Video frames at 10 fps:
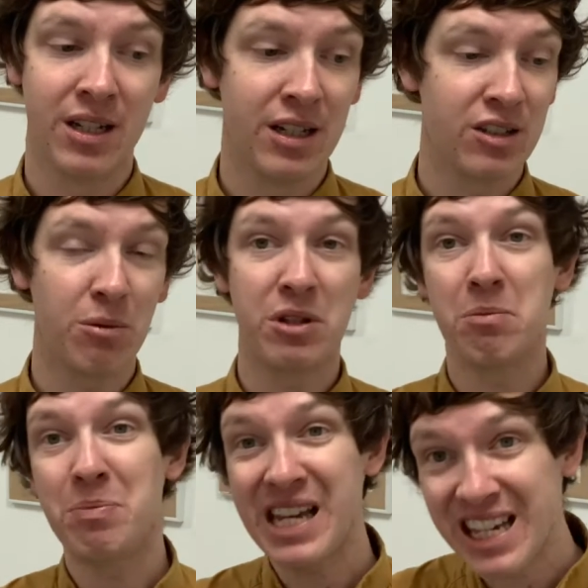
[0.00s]
So one of the
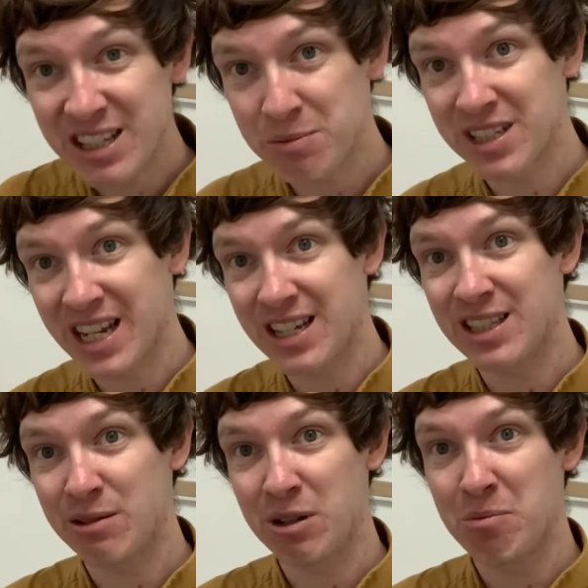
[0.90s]
biggest mistakes
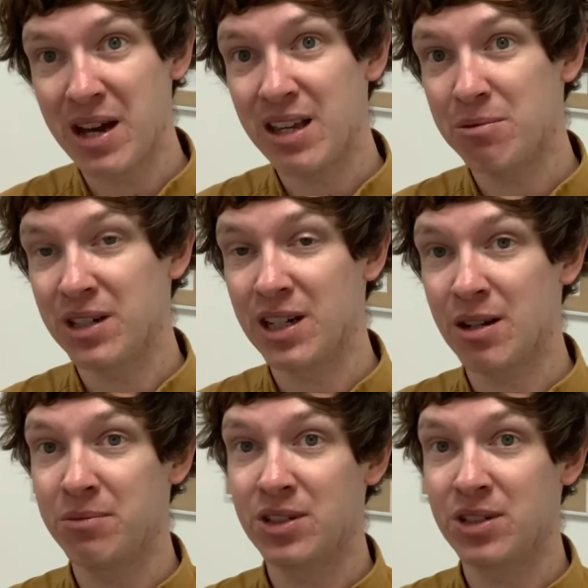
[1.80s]
that we make when it comes